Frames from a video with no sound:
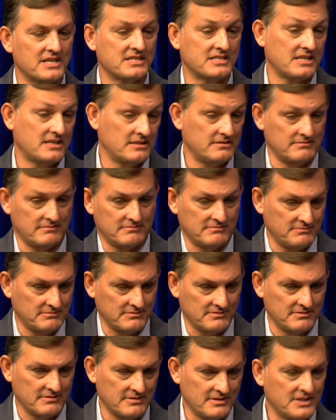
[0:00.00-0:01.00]
and I said,
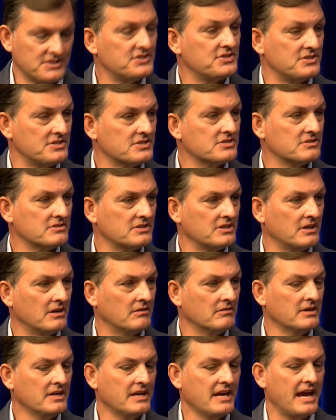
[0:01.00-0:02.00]
"This is you oh,
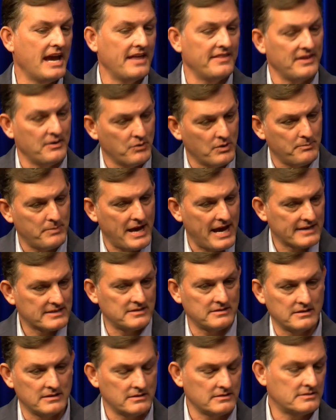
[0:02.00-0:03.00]
know," oh, and they went back
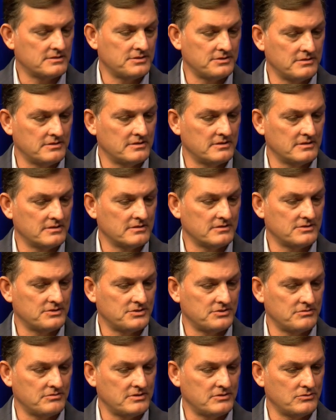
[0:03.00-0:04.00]
to the to the
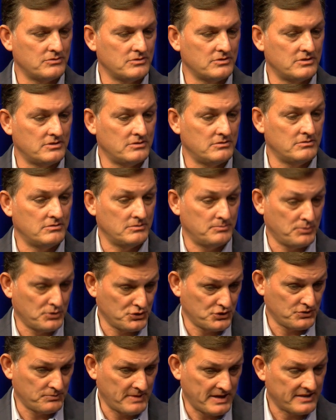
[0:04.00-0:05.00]
to the the
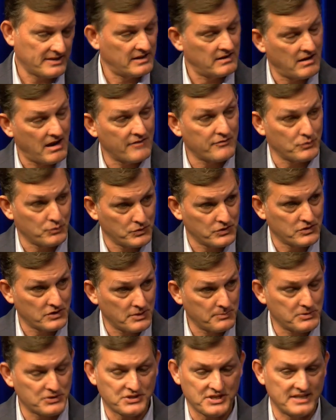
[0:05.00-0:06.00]
person making that offer with
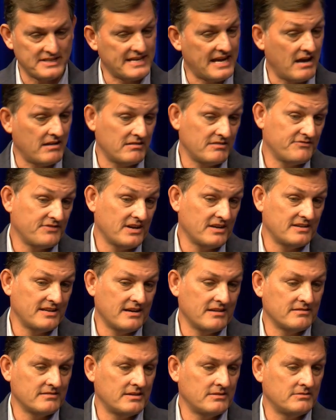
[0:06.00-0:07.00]
30% down and find
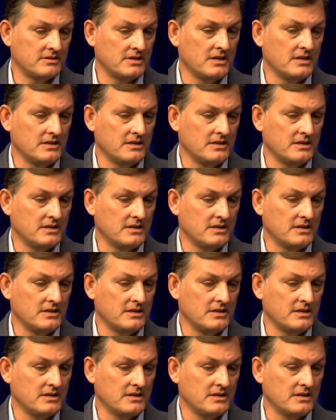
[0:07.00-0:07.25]
out that,